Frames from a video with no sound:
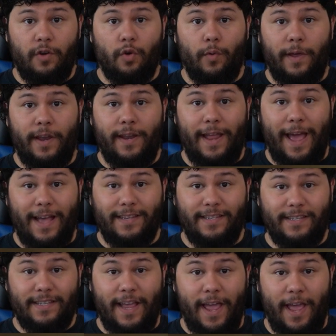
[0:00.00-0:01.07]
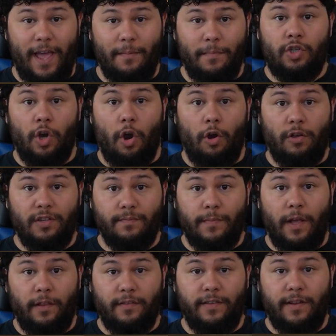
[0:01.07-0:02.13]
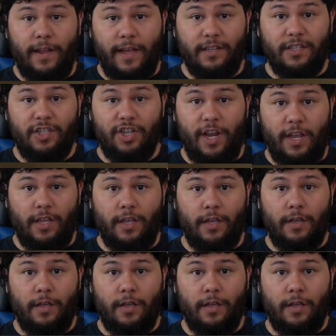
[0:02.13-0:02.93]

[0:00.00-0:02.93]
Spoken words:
Quinn as Sam, Charles Melton as Jake,